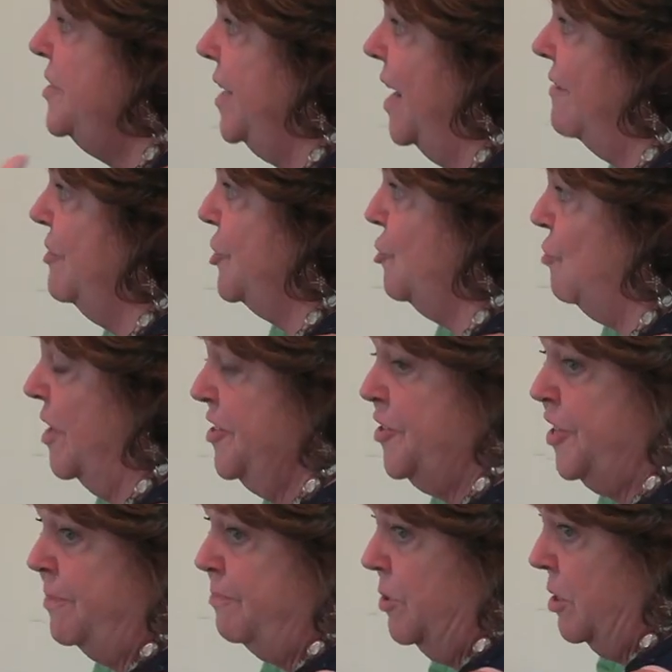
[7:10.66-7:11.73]
to have a
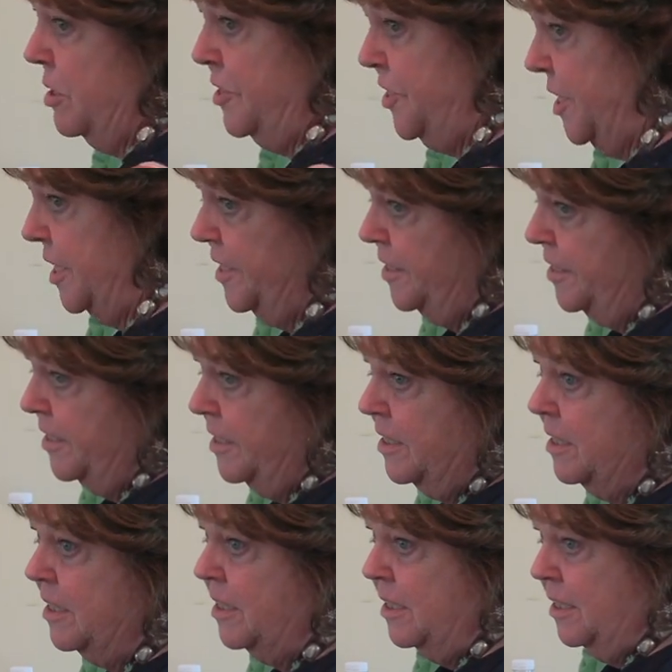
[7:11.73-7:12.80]
trusted
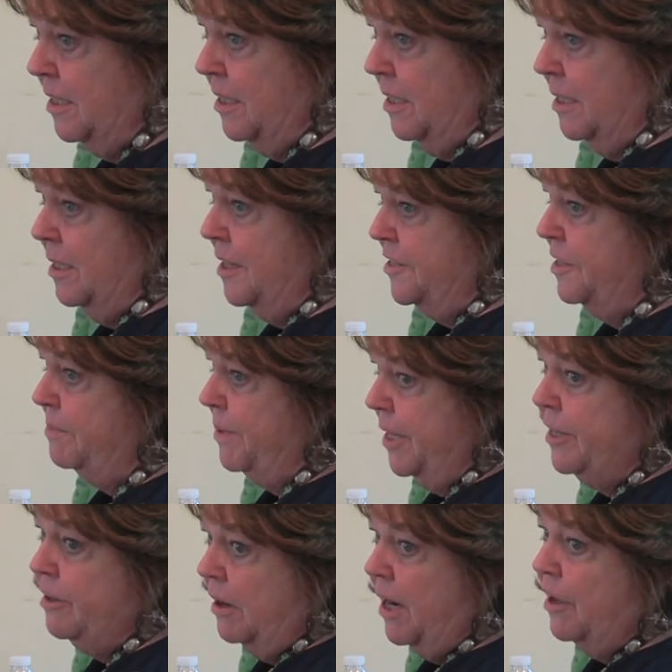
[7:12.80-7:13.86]
person to
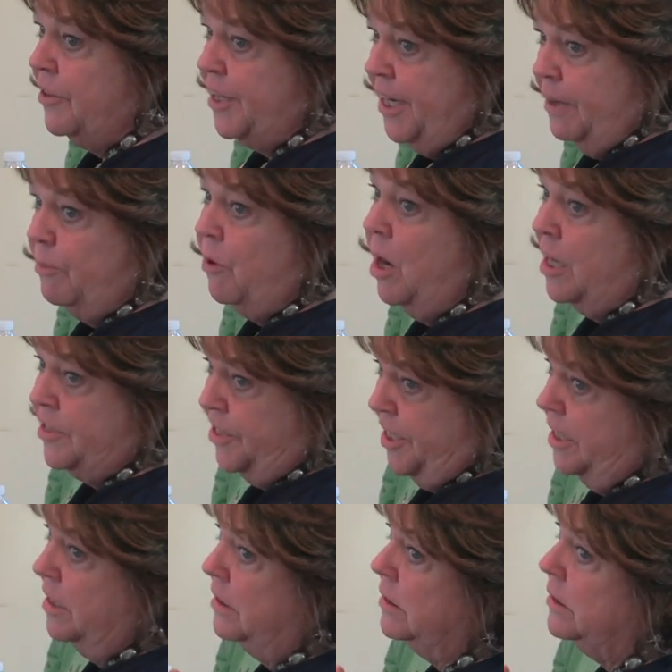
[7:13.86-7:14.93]
be your healthcare proxy.